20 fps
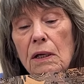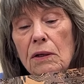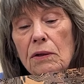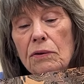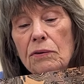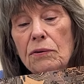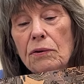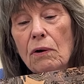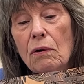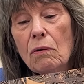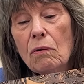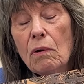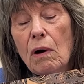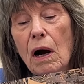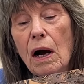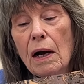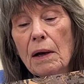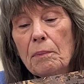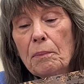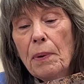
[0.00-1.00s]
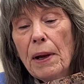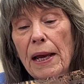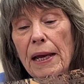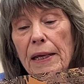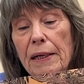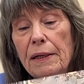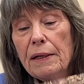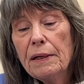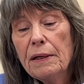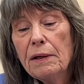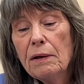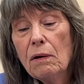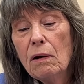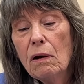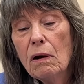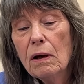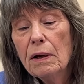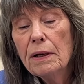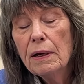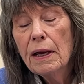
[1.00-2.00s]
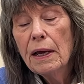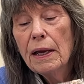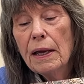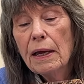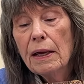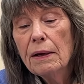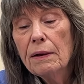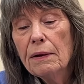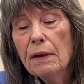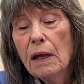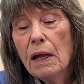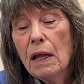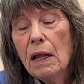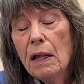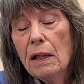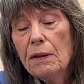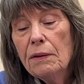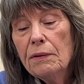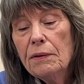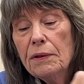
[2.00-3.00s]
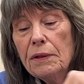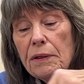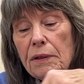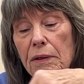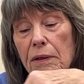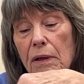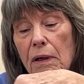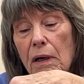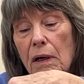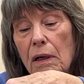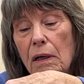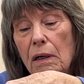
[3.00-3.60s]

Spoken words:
So I painted it on, and there